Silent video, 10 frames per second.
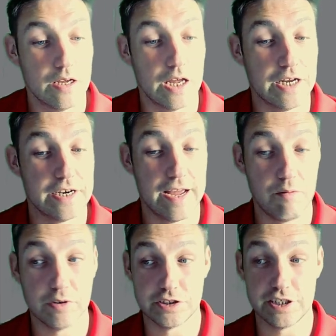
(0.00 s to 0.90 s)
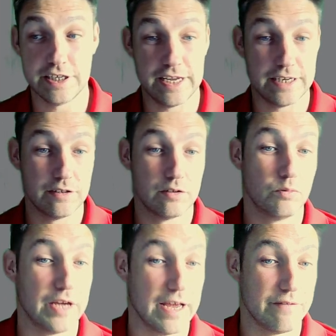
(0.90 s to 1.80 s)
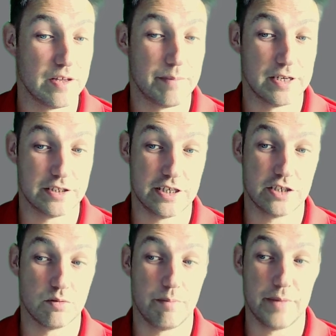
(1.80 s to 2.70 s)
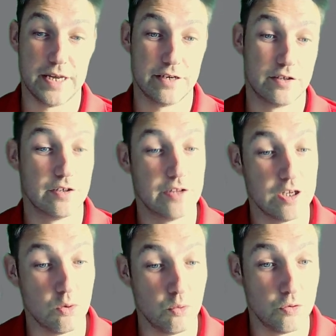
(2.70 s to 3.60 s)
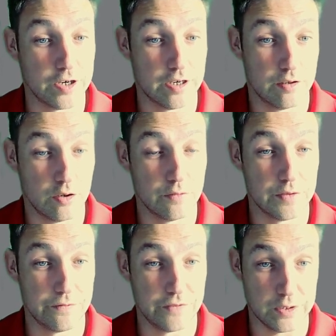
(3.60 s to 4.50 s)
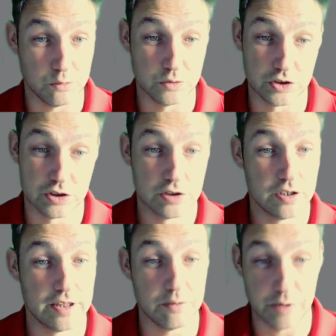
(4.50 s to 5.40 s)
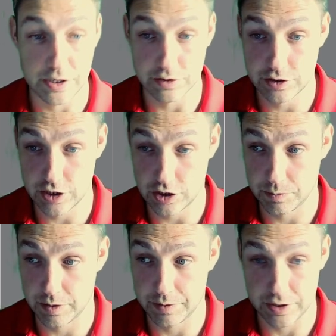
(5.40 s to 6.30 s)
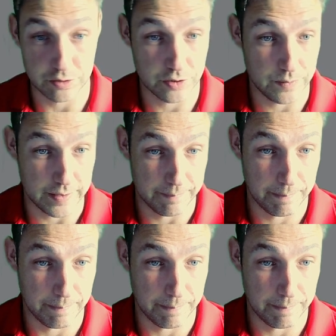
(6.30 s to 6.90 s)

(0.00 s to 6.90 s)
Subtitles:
And now once again, we have the ability to amend the order of the fields that we can search by within DocuWare.